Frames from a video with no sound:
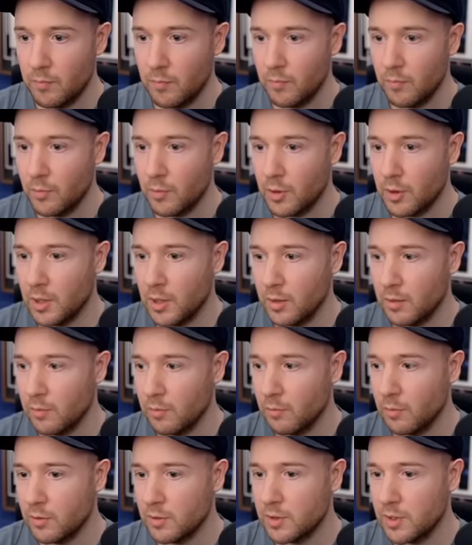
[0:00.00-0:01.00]
Well done.
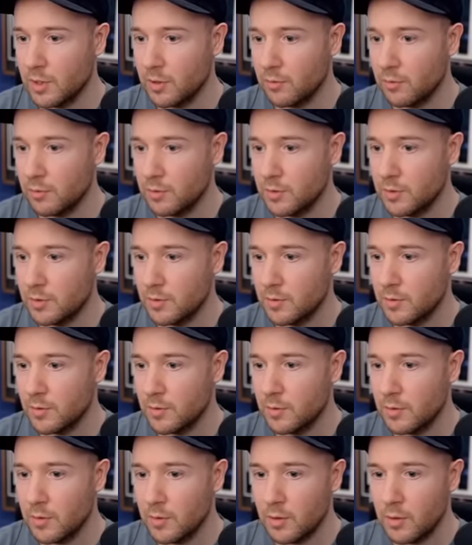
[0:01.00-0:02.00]
Well tackled.
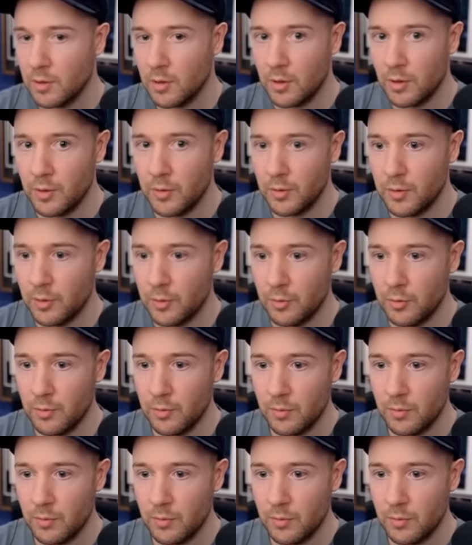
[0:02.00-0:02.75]
Oh, no.